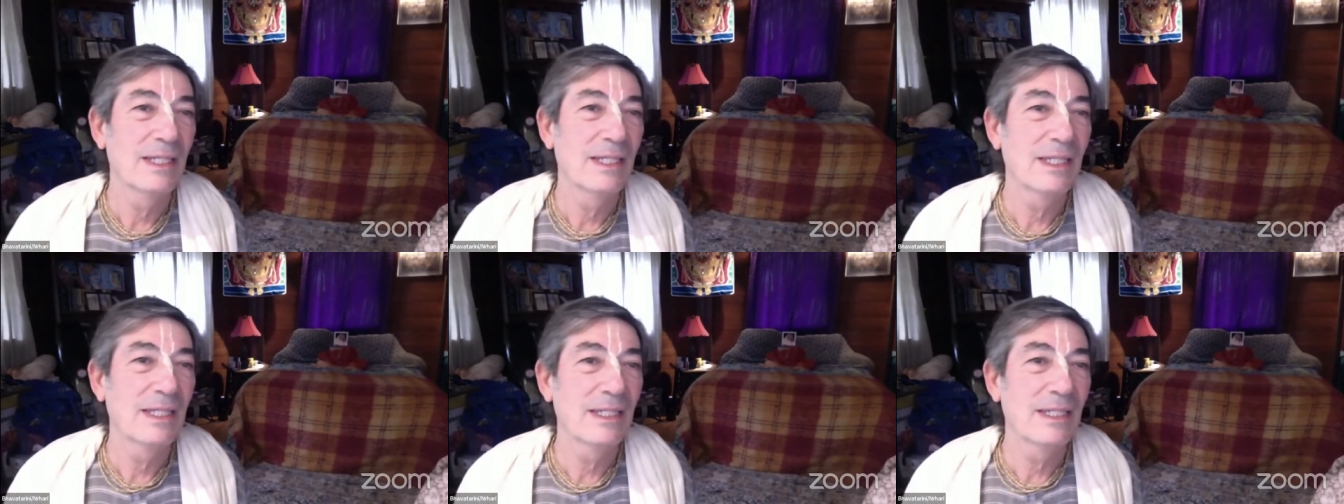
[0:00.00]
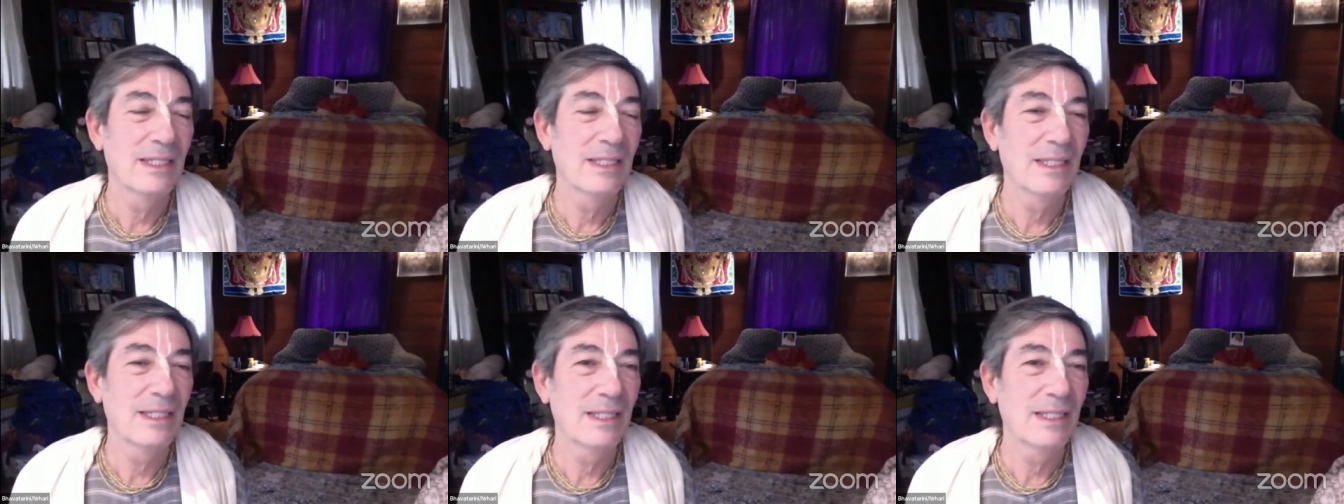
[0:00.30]

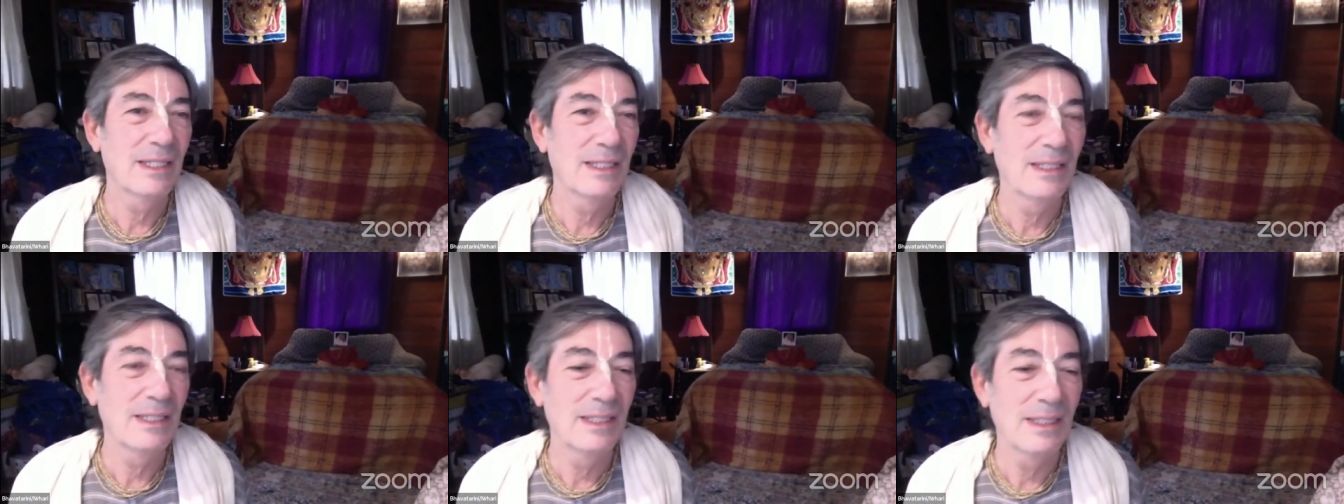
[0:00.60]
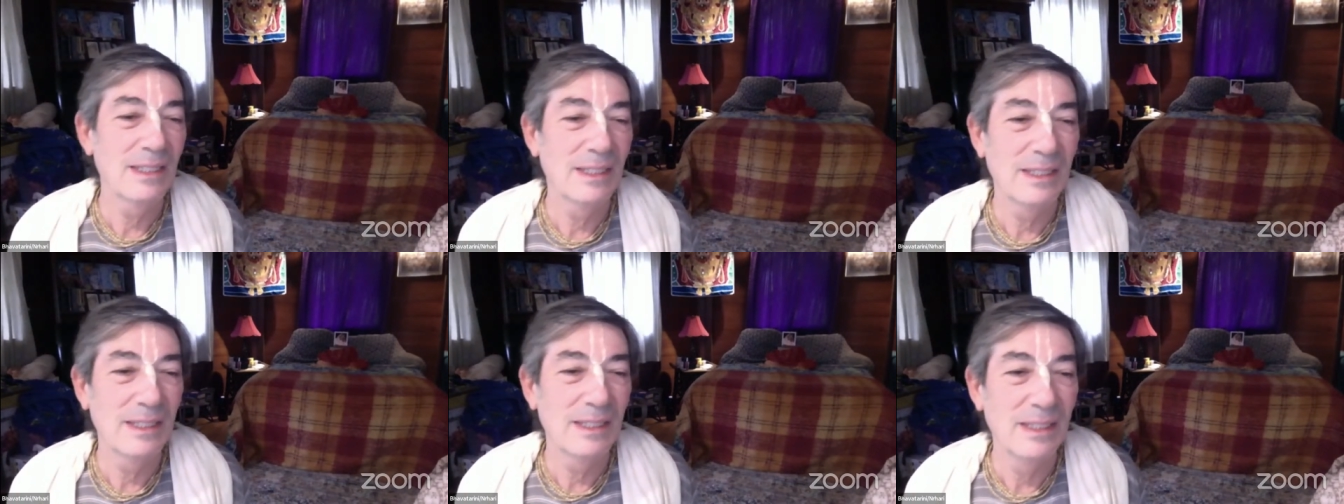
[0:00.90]
And, and
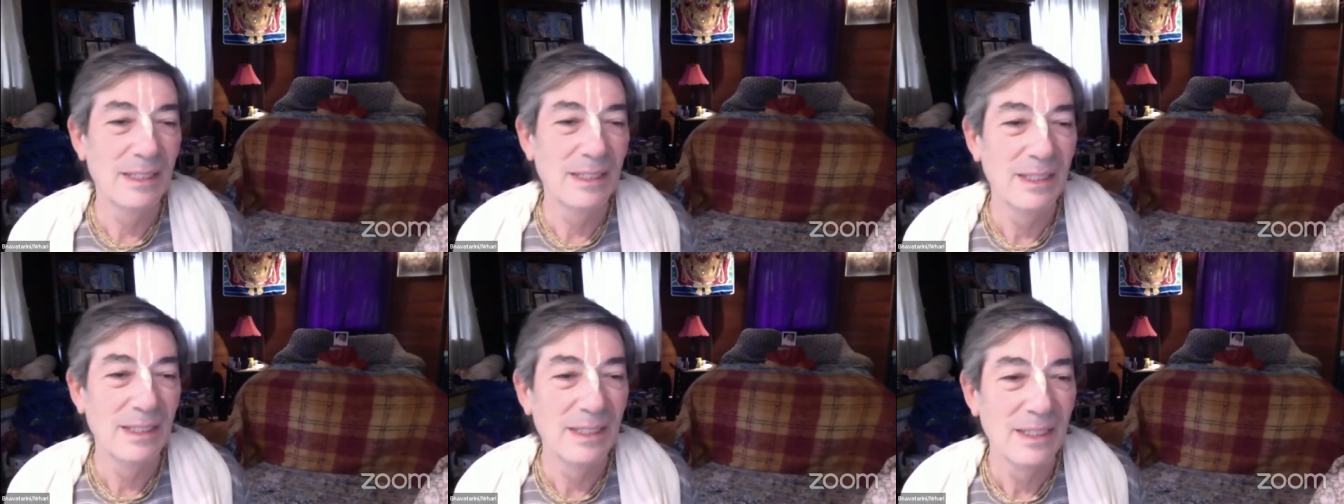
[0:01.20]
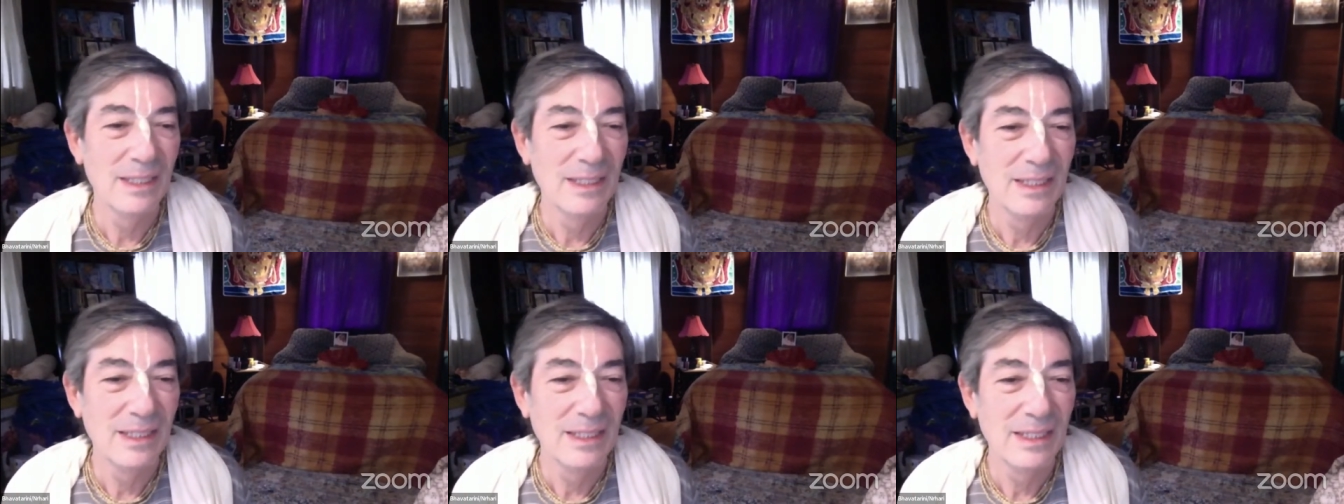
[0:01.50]
uh,
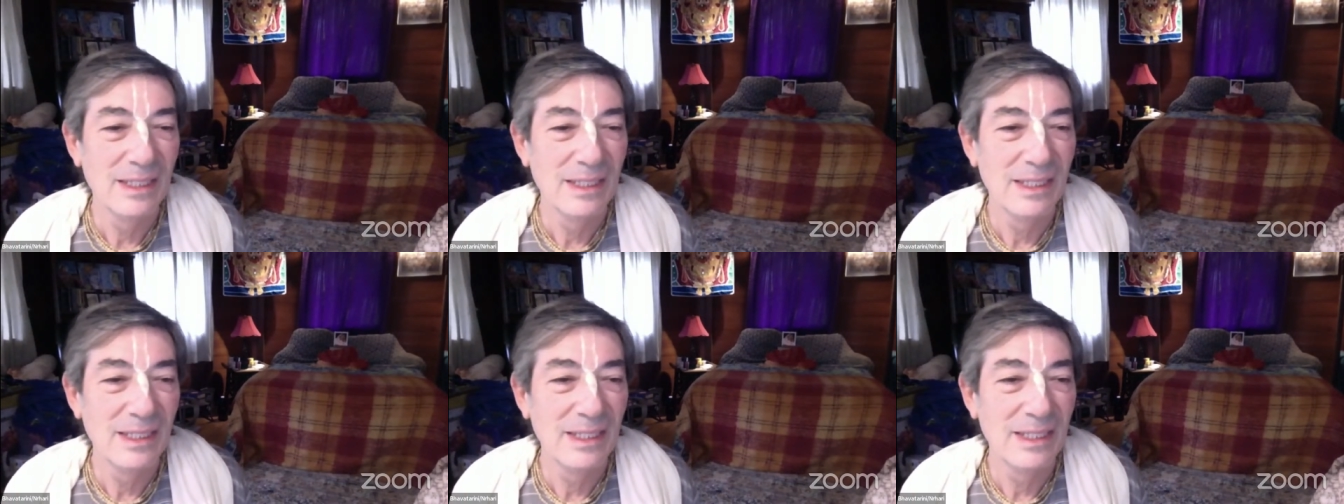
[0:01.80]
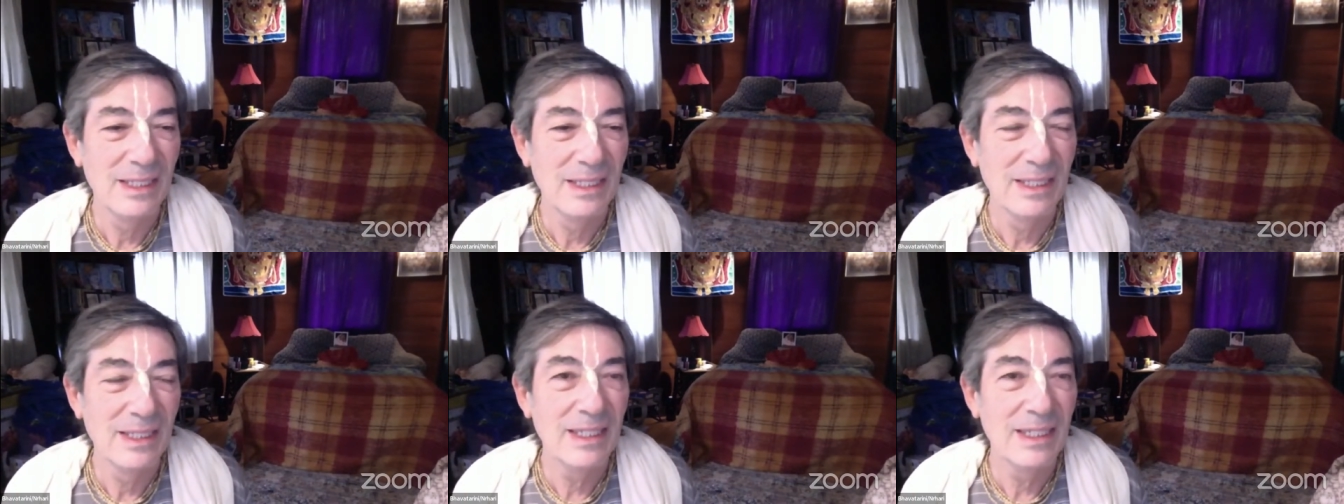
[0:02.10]

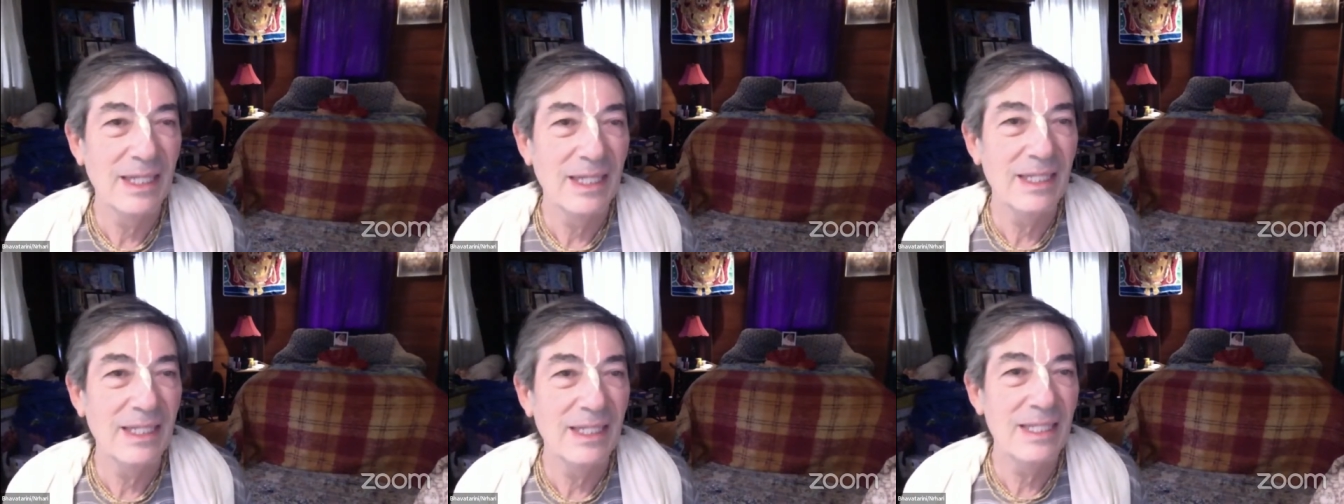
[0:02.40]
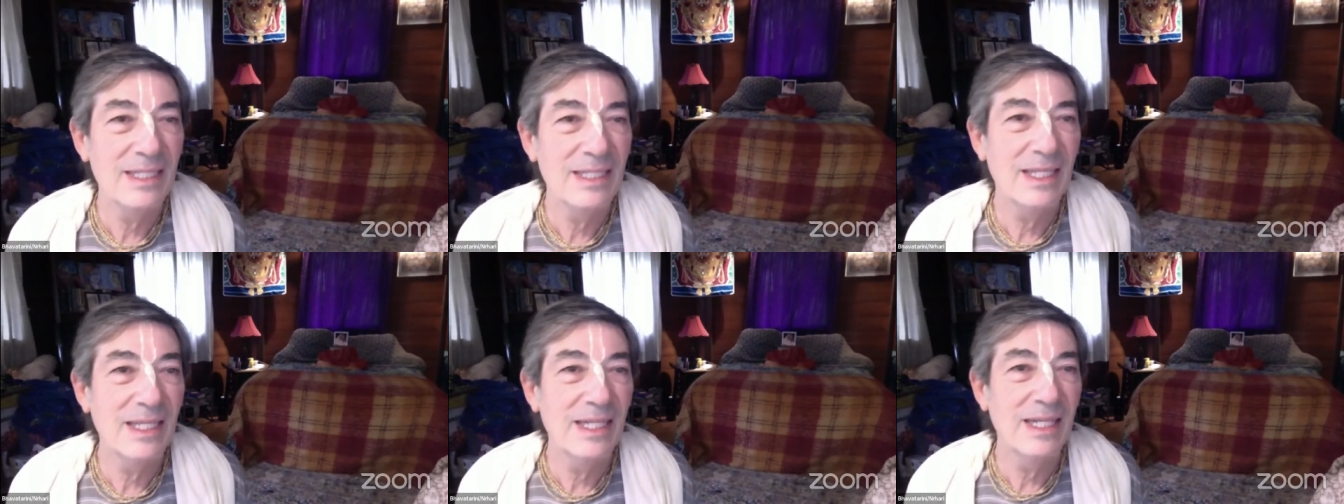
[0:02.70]
like
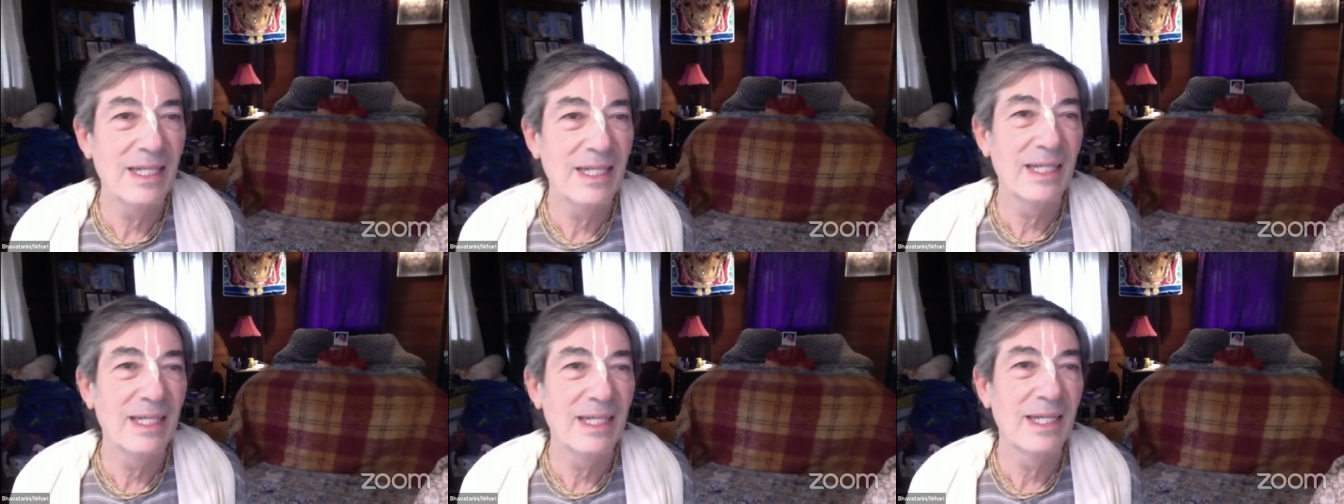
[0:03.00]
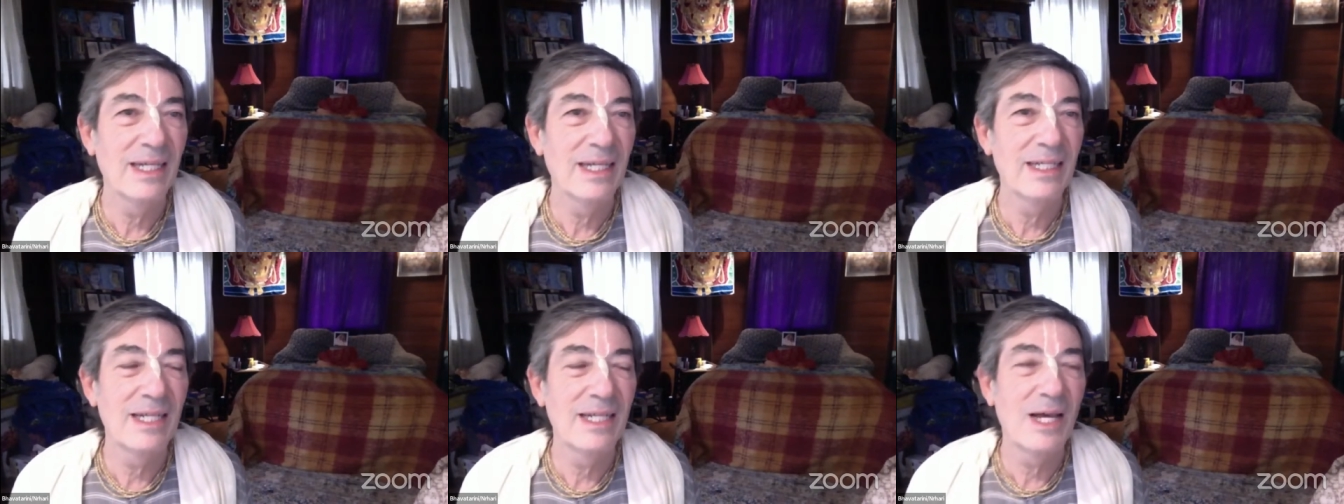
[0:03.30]
he said,
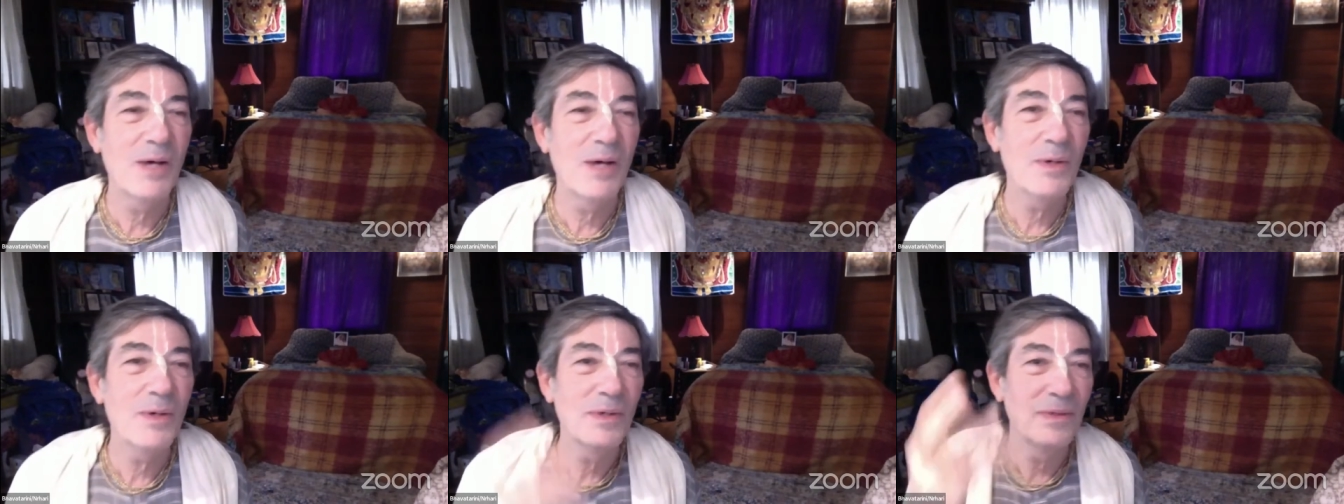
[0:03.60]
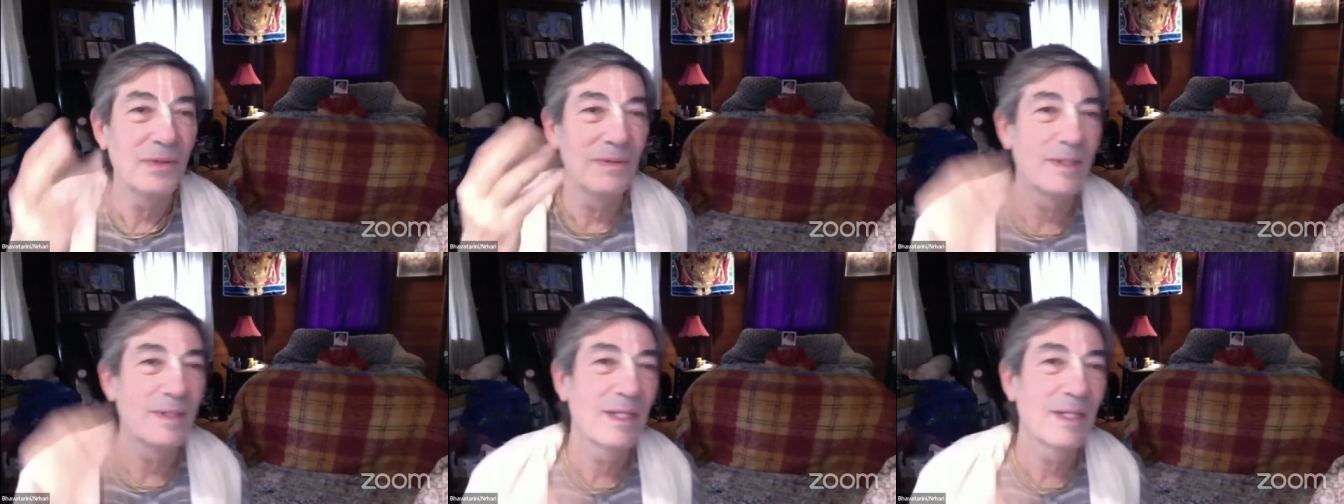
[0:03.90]
I, I now,